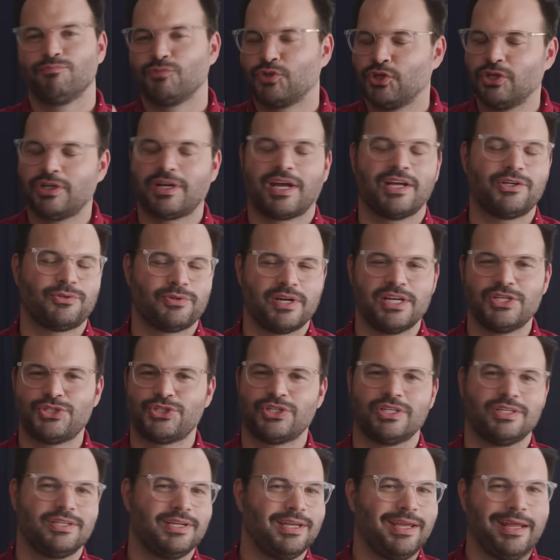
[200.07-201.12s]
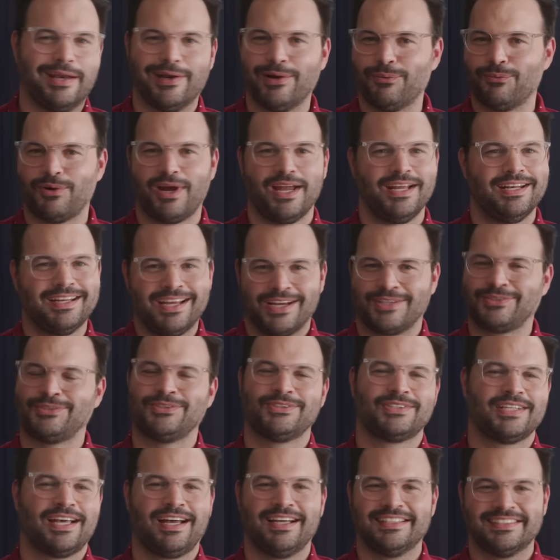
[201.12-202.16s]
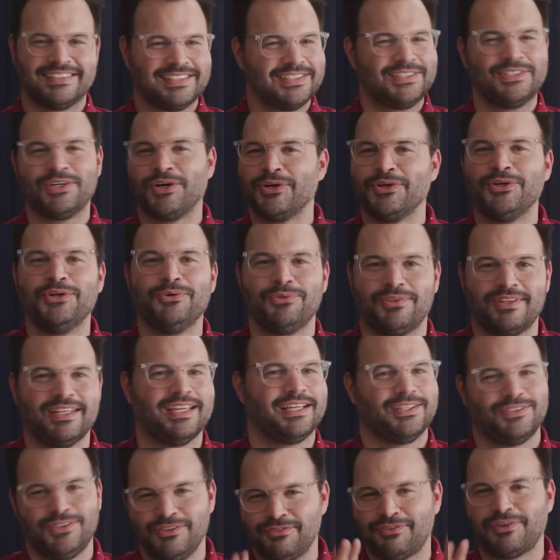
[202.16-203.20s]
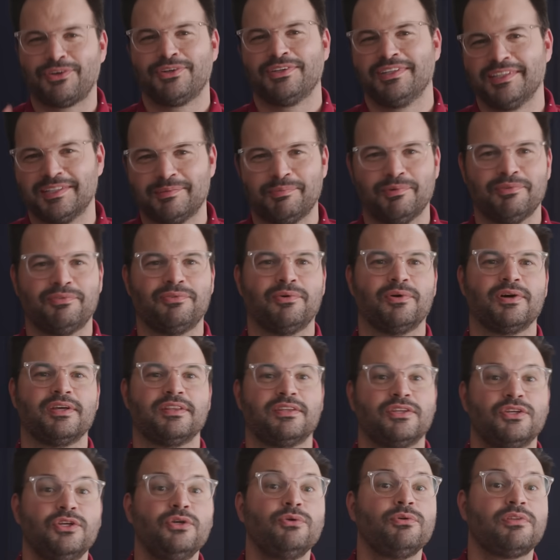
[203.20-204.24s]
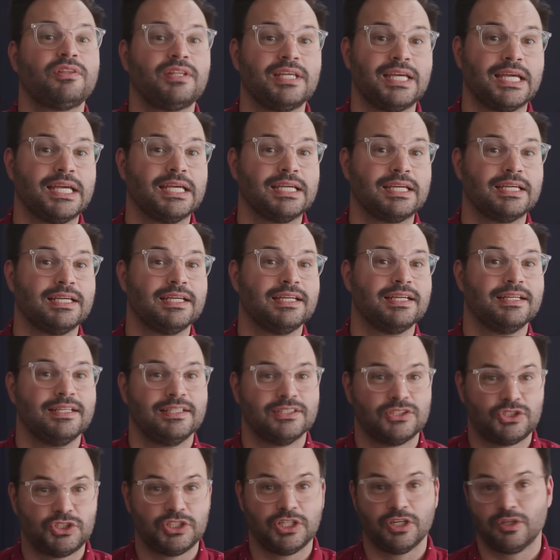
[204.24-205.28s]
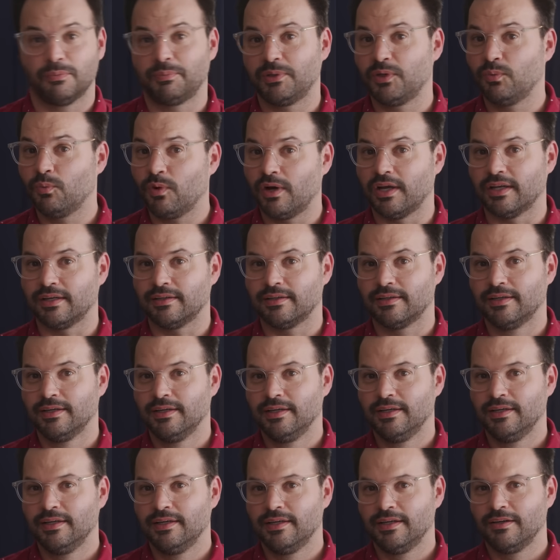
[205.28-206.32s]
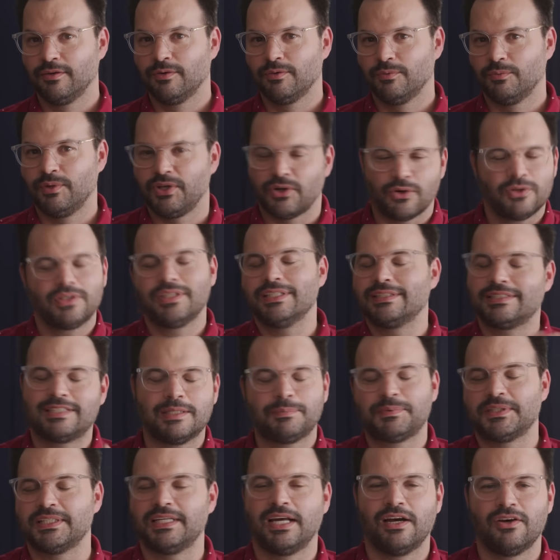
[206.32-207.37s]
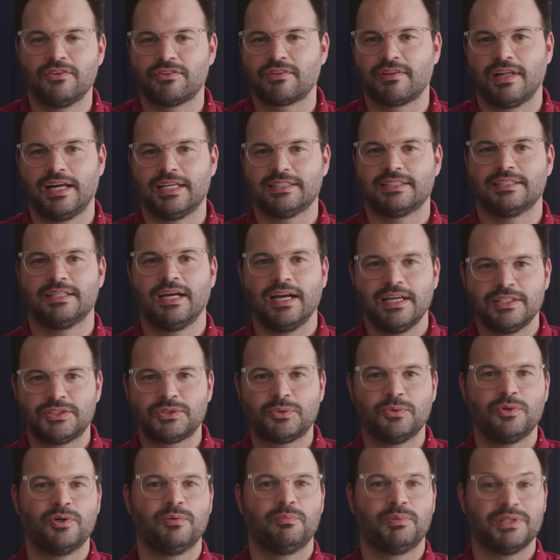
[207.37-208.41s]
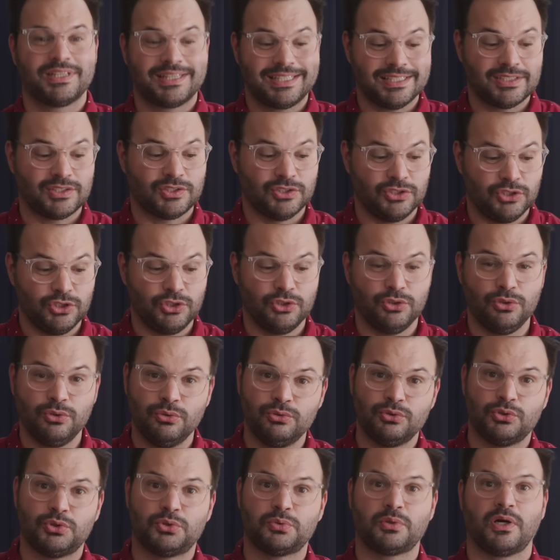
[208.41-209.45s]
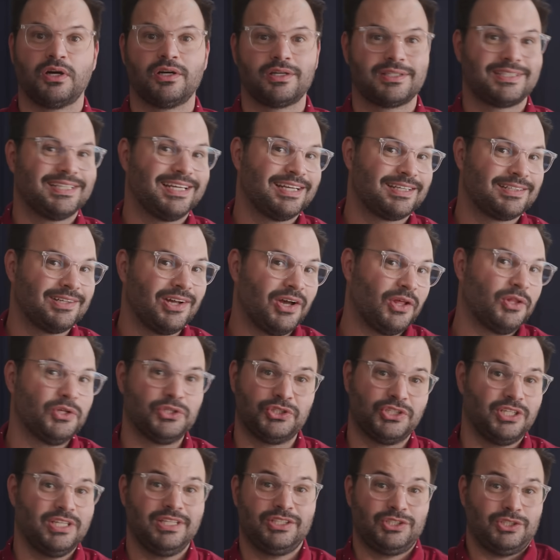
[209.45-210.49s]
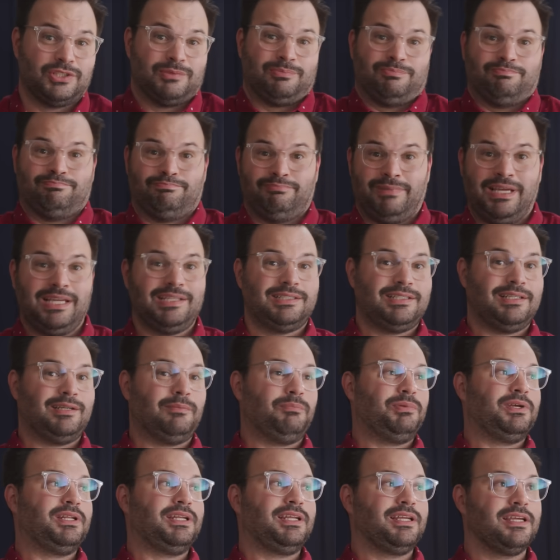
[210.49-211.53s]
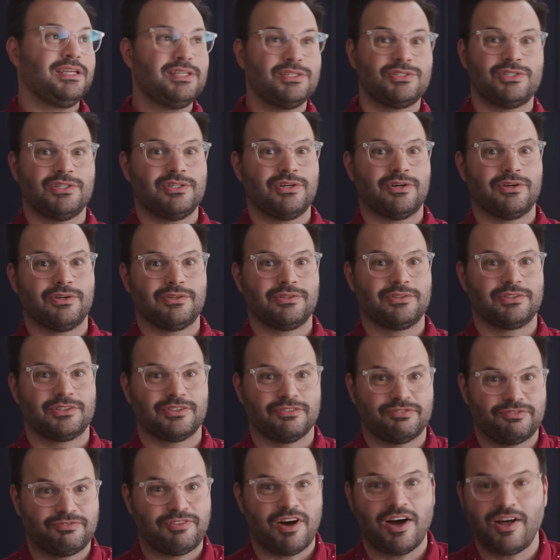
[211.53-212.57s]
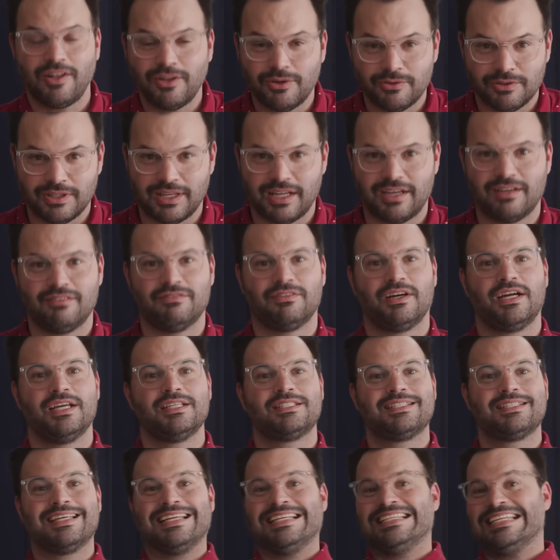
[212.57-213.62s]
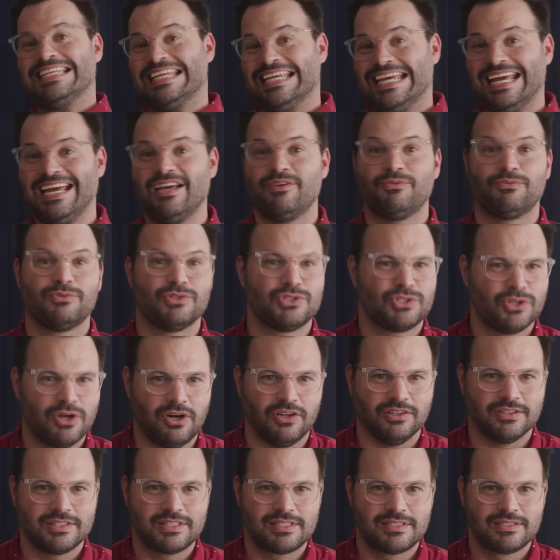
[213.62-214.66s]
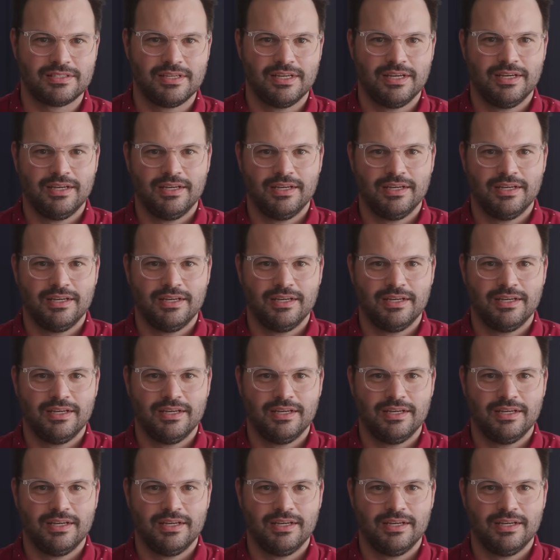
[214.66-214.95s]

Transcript: Good hydration, eating right, exercise, these aren't new things. You've heard this before. The new thing is G L P one. We heard these tips in health class in high school, but this new drug technology, it just makes it a bit easier to follow that advice and get results.